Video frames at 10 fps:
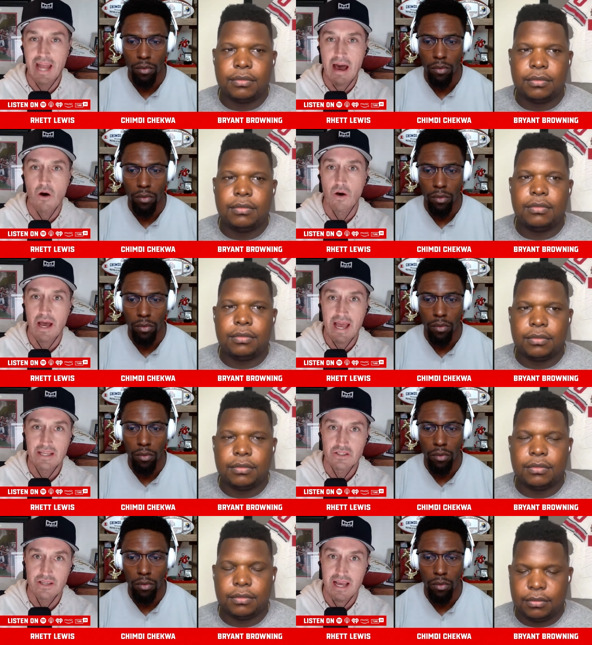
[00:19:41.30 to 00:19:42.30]
Speaker 1: now
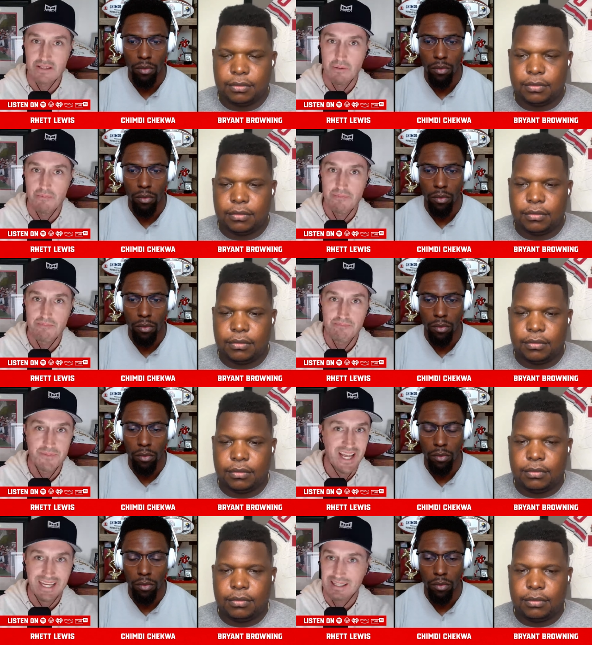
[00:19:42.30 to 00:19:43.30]
as as a
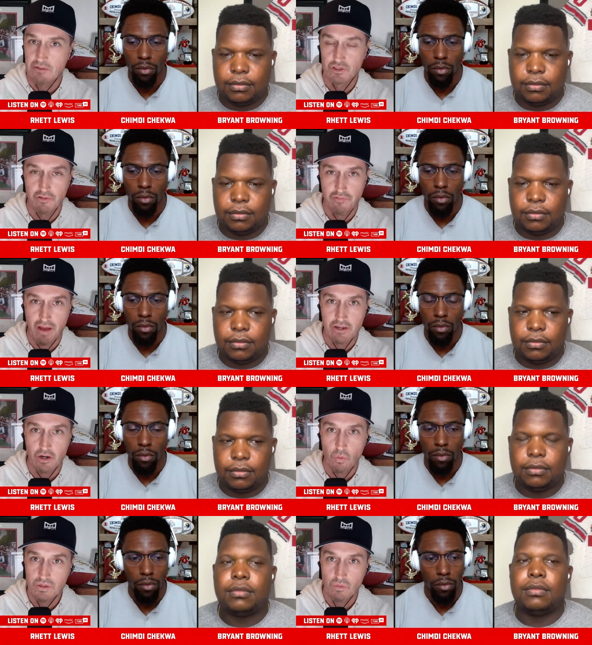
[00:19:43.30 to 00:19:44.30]
second level
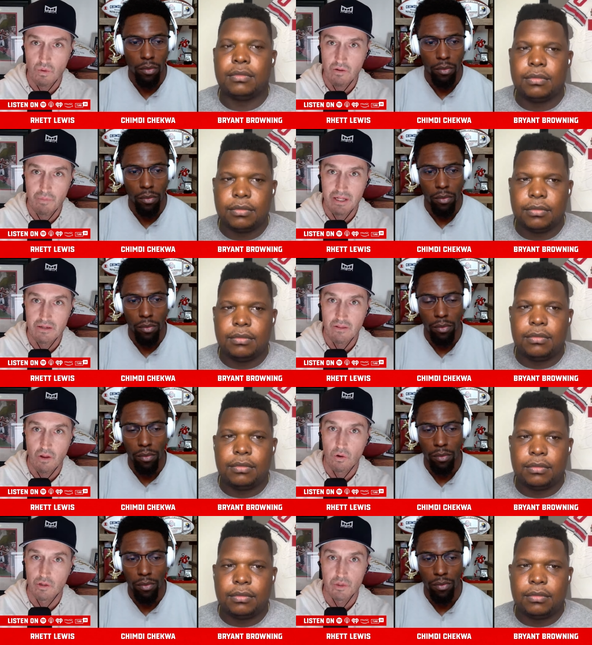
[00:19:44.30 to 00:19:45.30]
defender would, would have been the
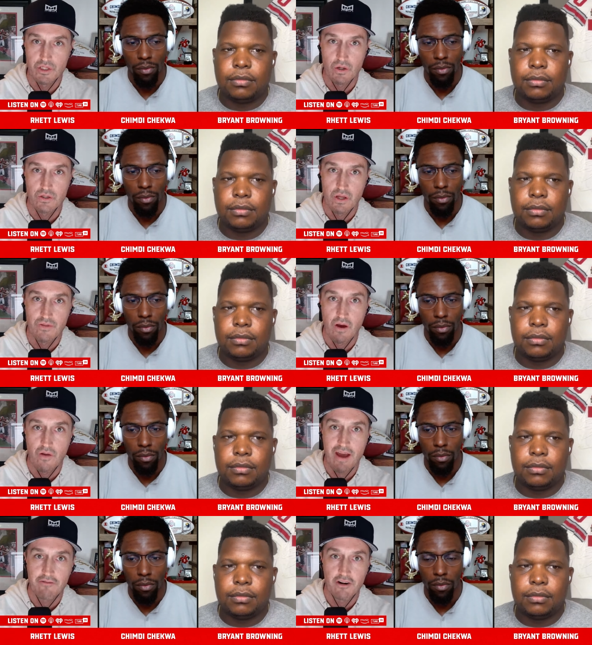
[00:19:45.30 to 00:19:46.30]
early returns on on
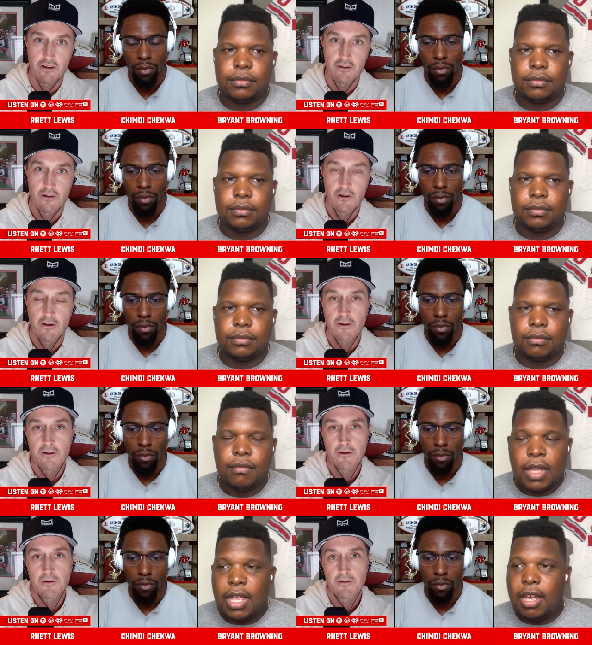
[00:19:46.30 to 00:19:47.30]
that front?
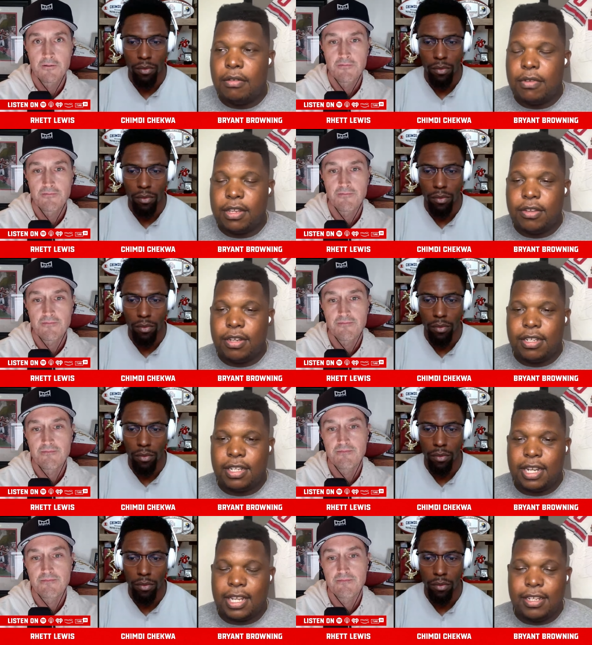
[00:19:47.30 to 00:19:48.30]
Speaker 2: Uh, well, you just see
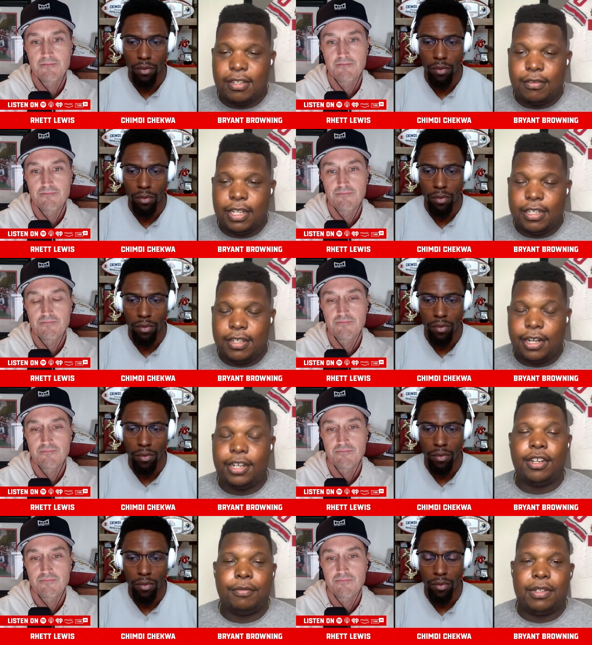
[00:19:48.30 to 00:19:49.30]
that he's he's
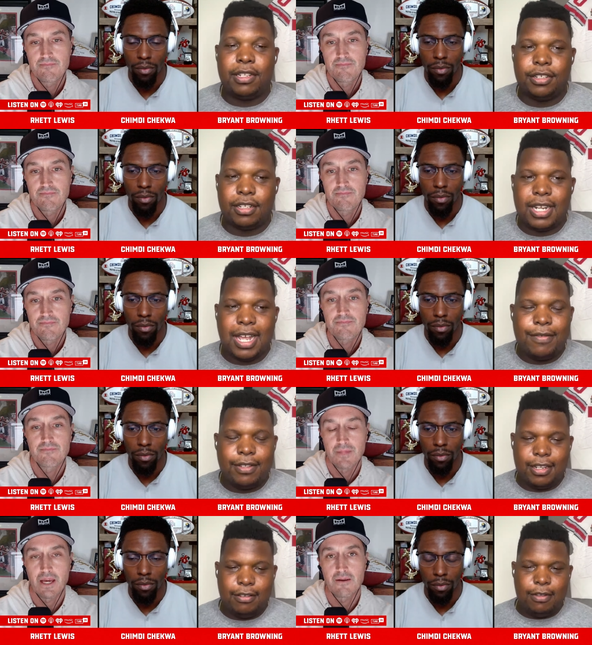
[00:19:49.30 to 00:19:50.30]
learning the position.
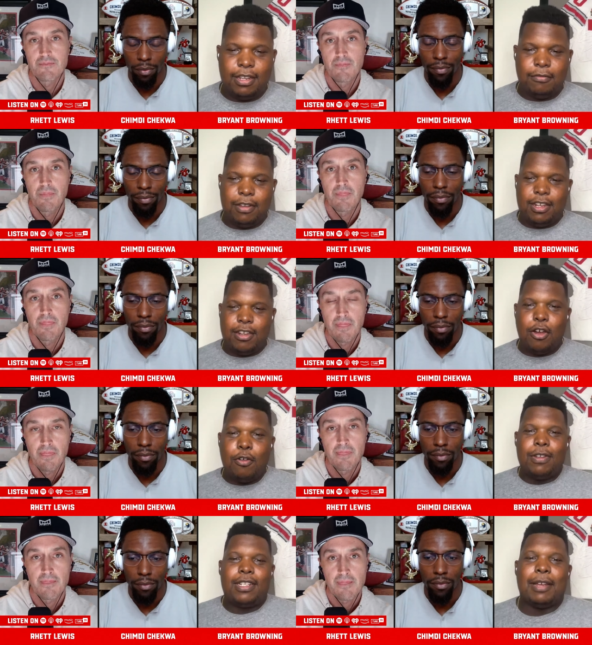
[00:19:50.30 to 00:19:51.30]
Obviously, yeah. we we know
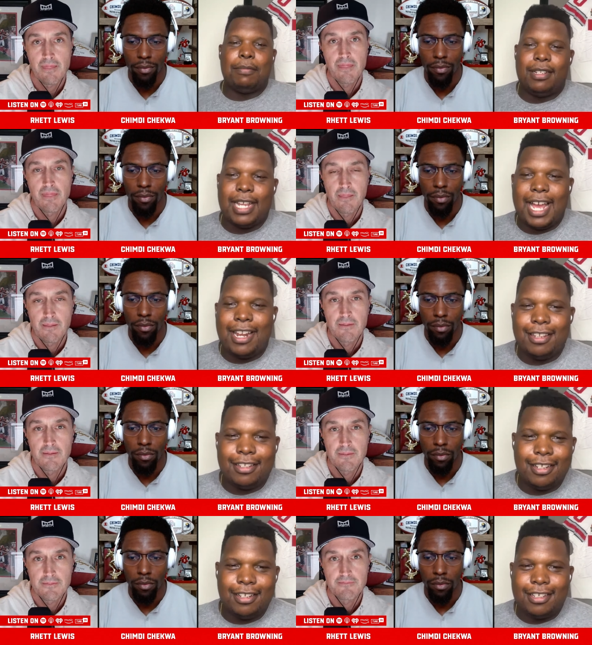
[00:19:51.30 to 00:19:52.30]
what type of talent
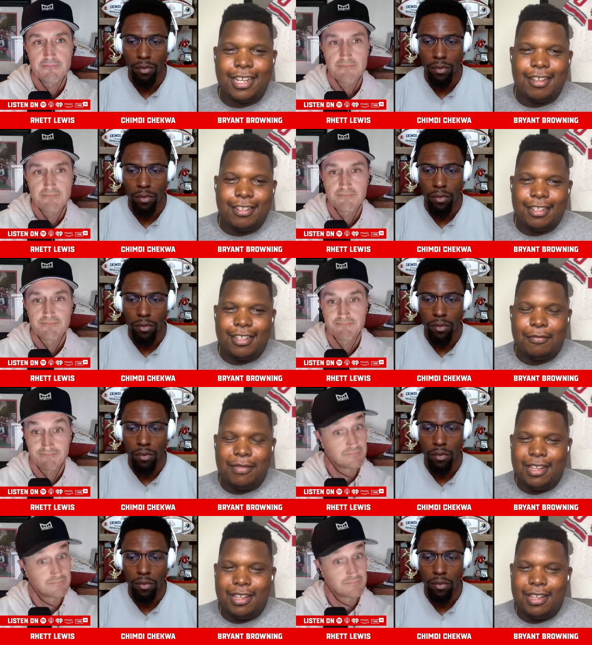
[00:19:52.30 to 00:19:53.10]
Sonny Styles is. I mean,